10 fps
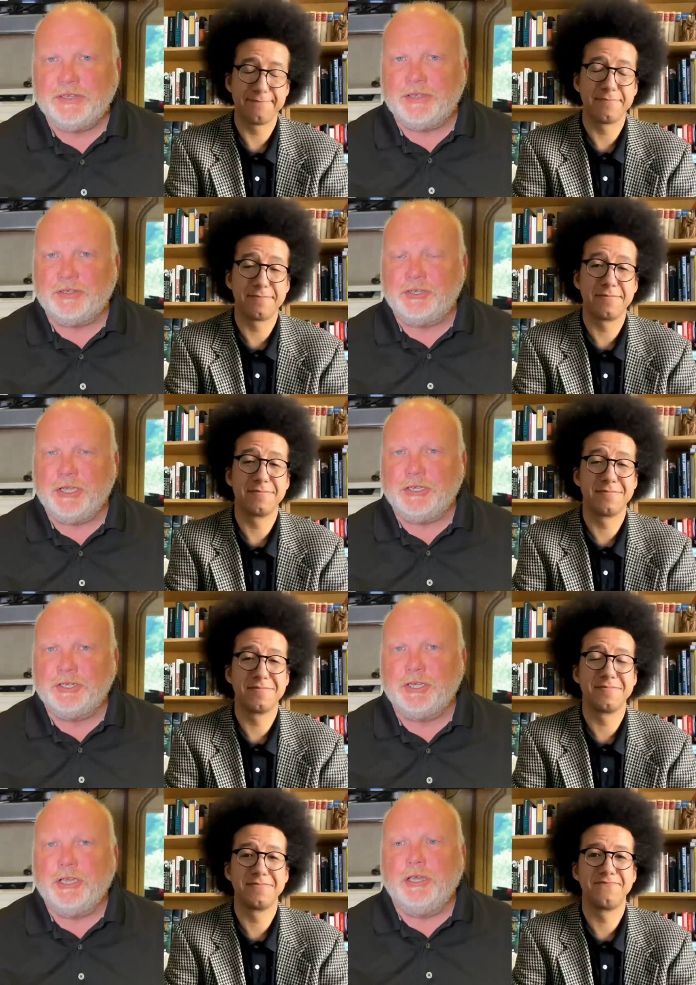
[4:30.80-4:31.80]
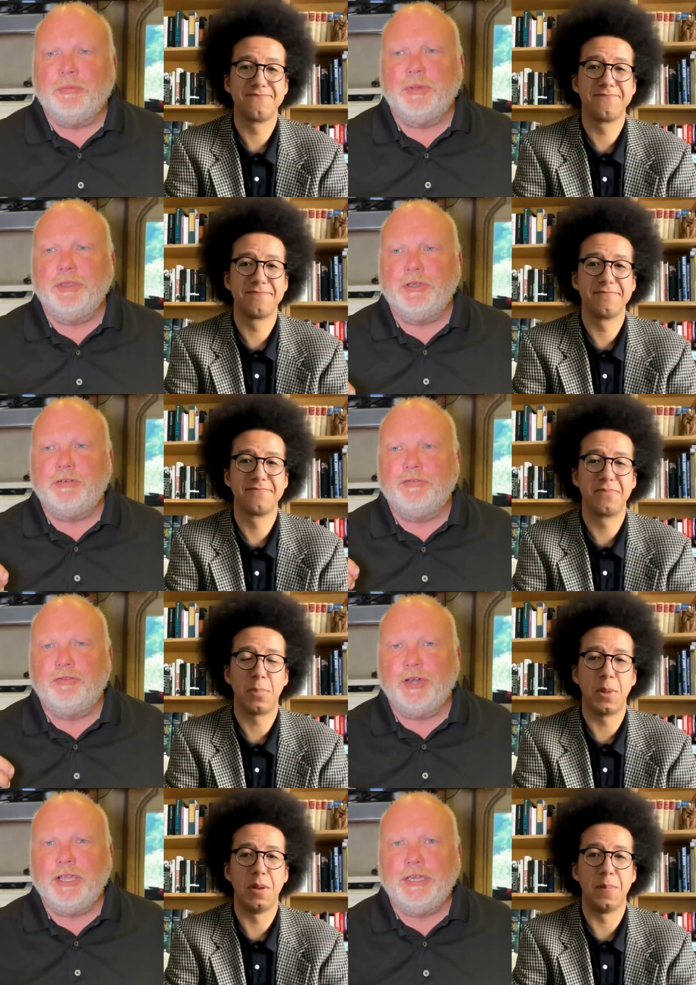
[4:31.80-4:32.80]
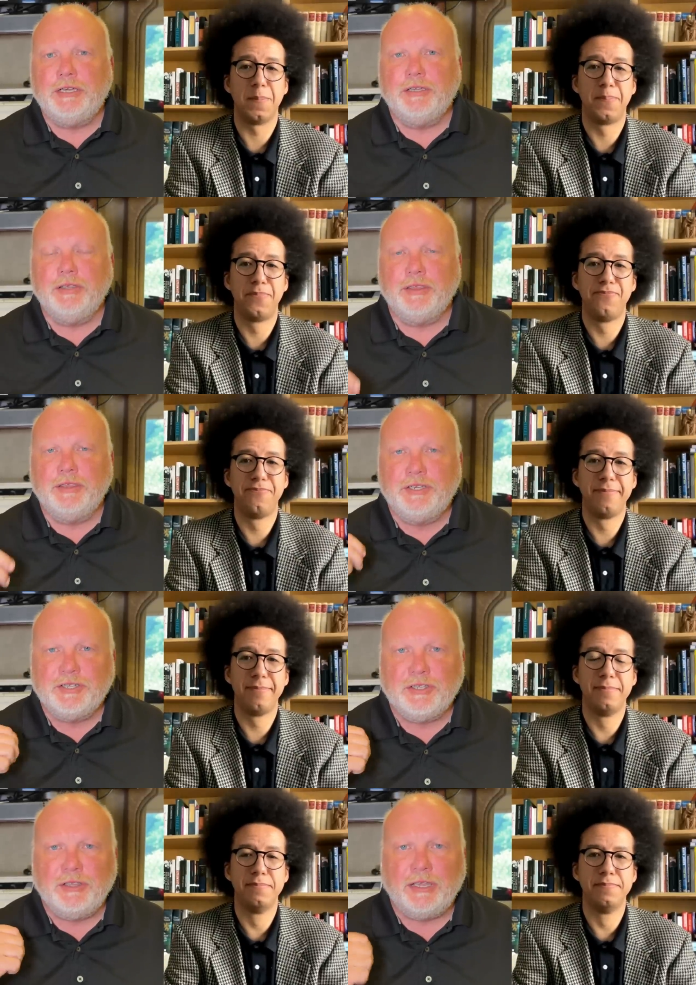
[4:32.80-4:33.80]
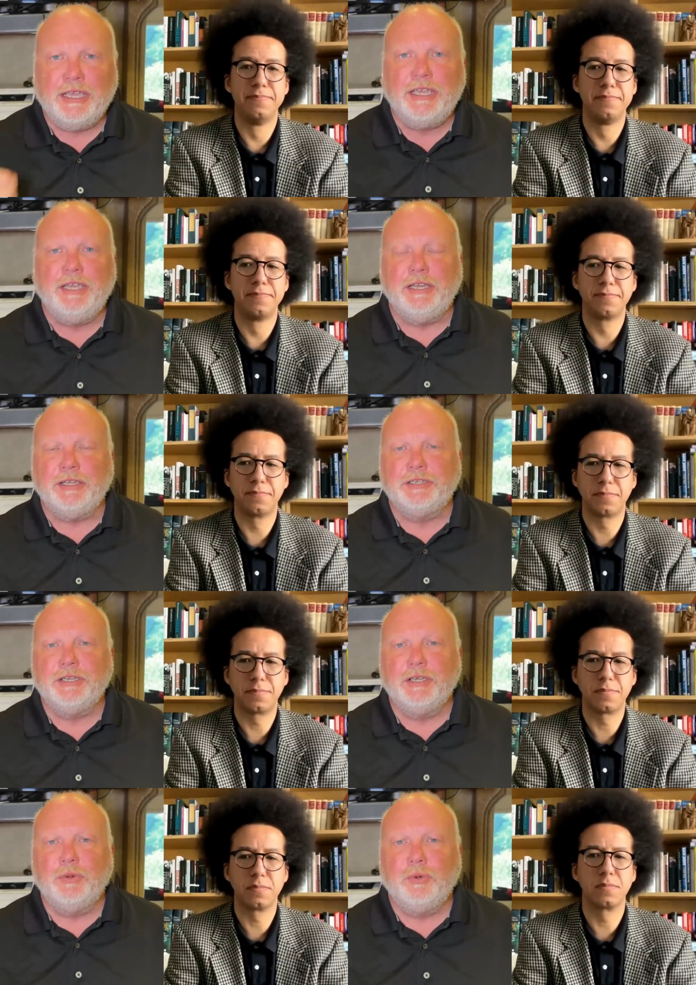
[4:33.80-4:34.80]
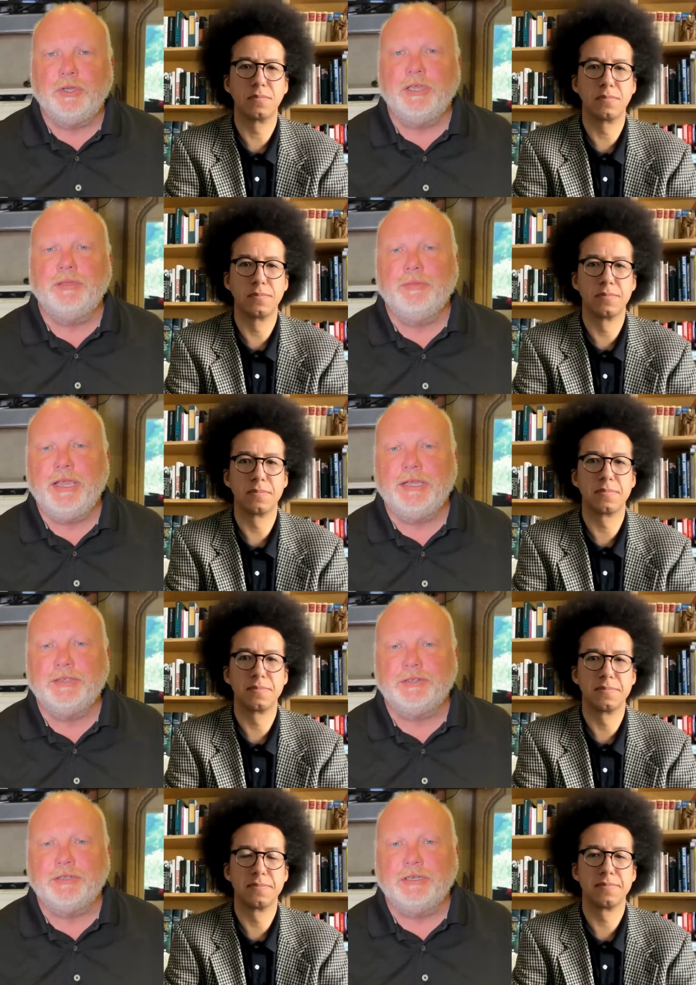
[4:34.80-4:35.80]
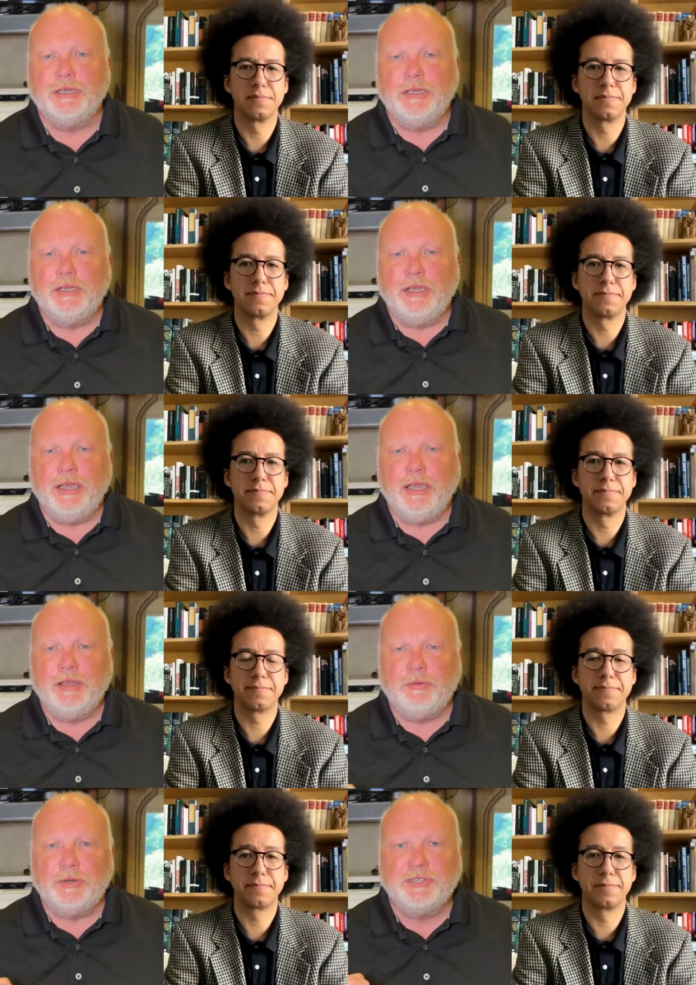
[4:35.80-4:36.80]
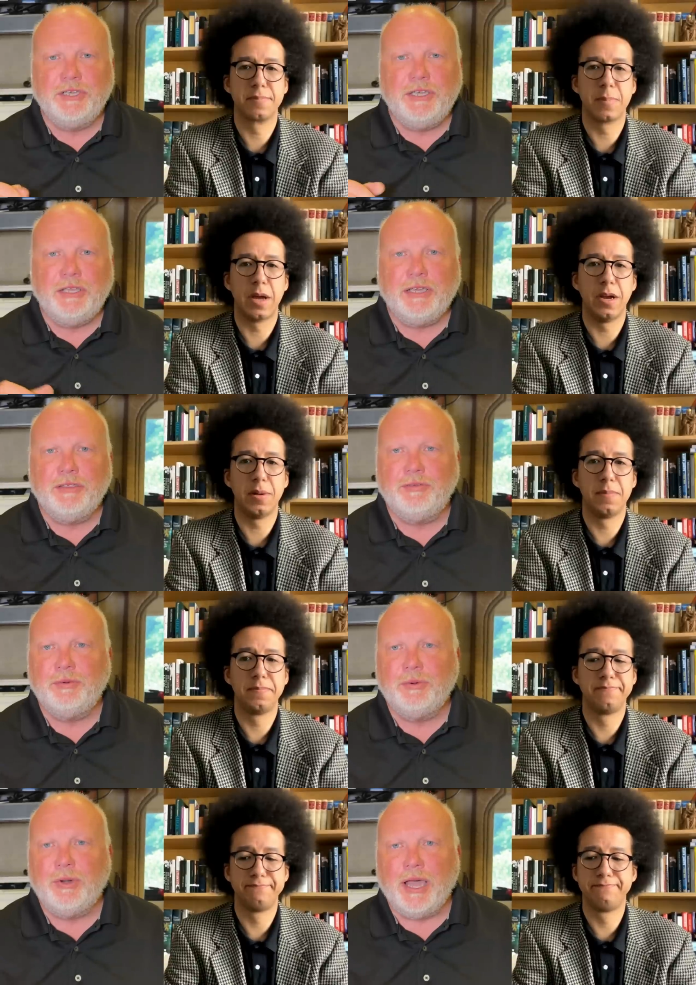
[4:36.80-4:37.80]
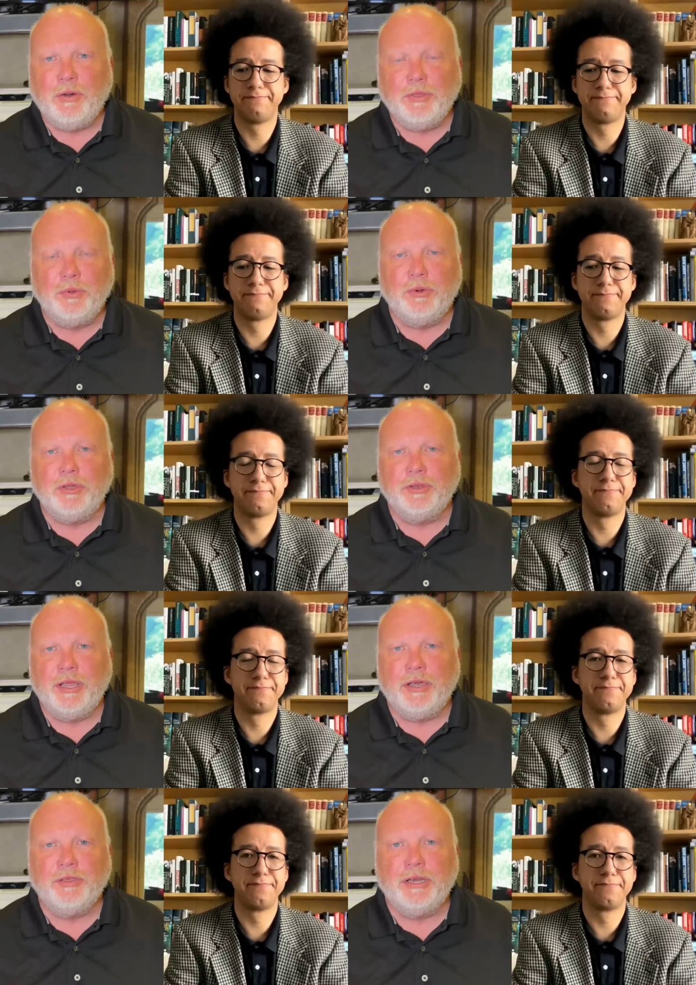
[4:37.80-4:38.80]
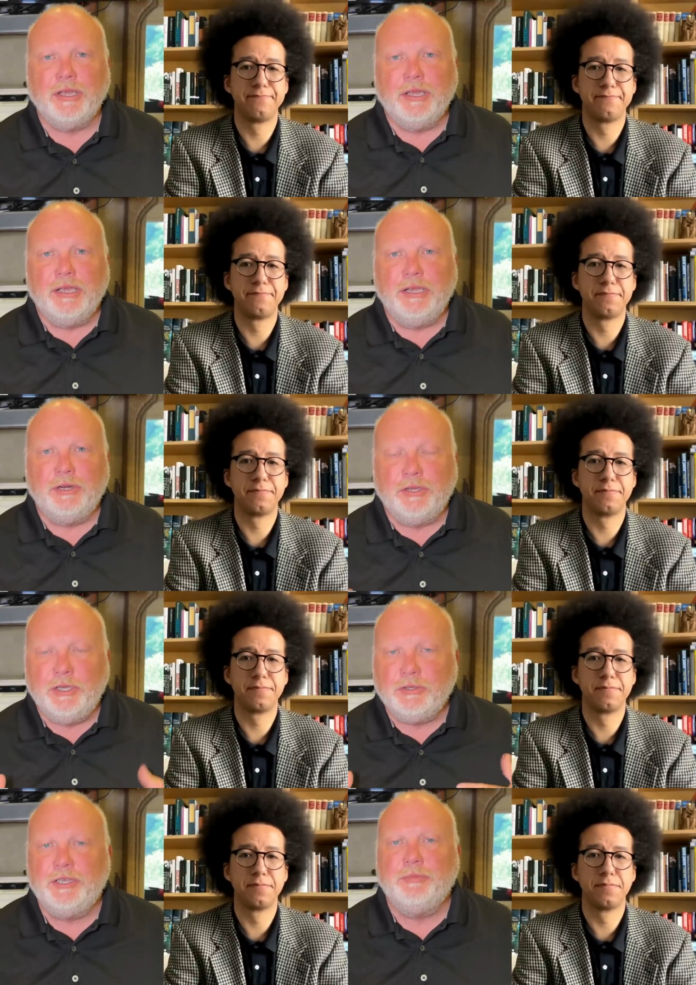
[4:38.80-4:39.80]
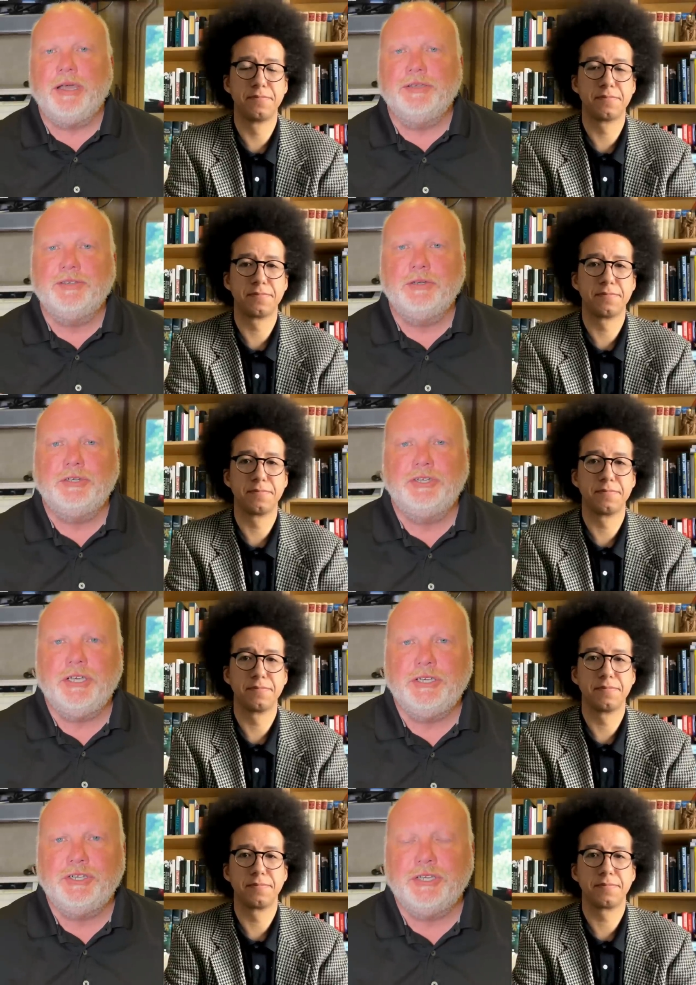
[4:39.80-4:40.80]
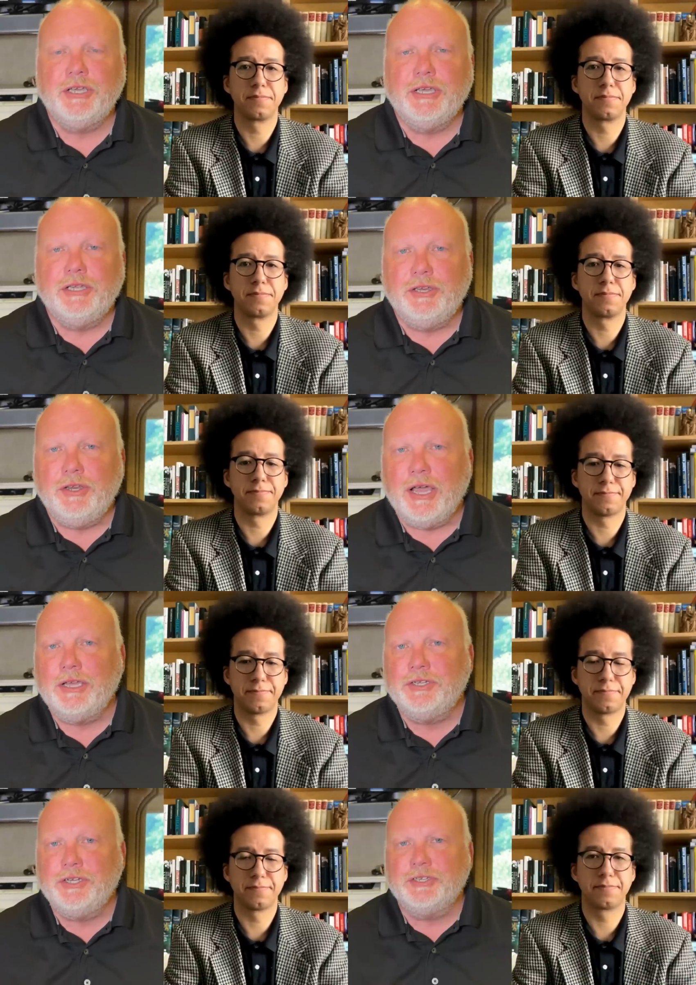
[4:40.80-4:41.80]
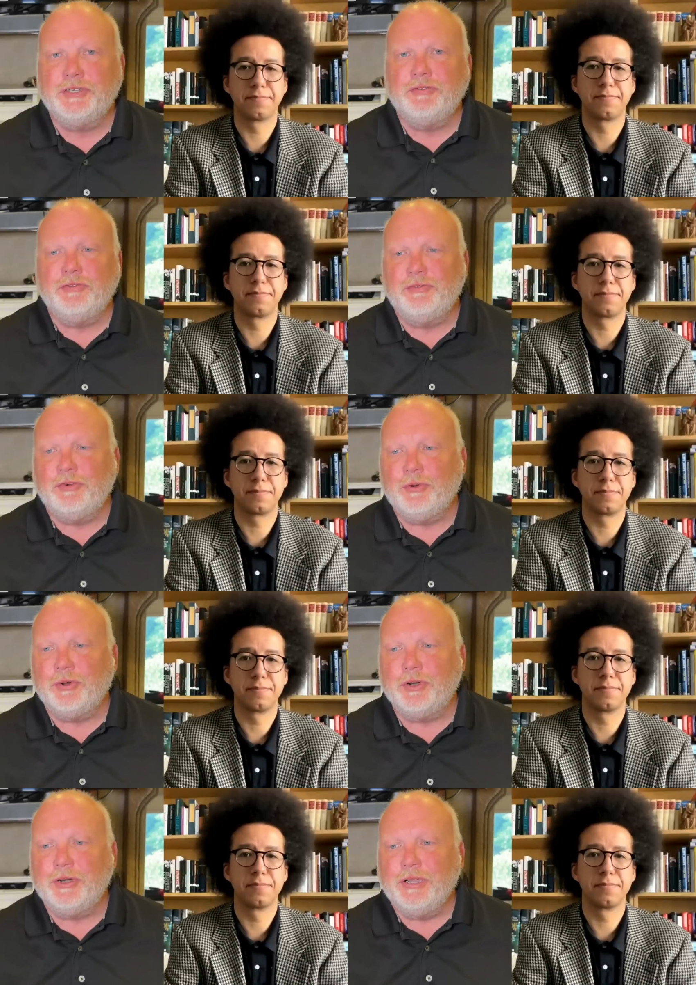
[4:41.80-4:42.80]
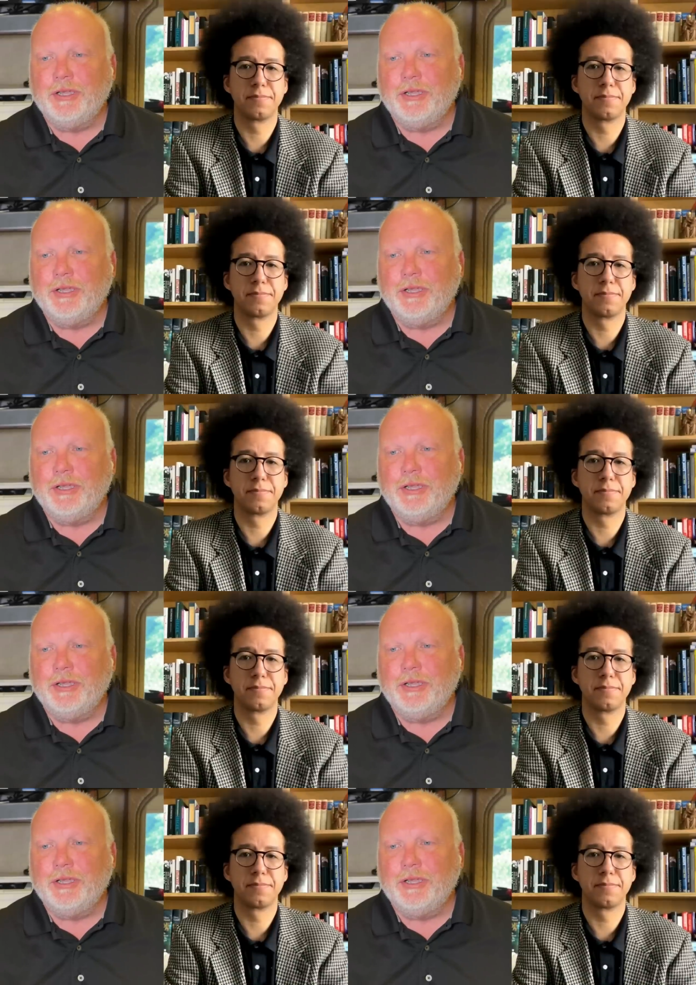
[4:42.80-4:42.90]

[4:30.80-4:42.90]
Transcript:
Speaker 1: hasn't changed, but they're afraid that just liking it will get them canceled. And we're seeing that throughout the world now that you're guilty by association, not just for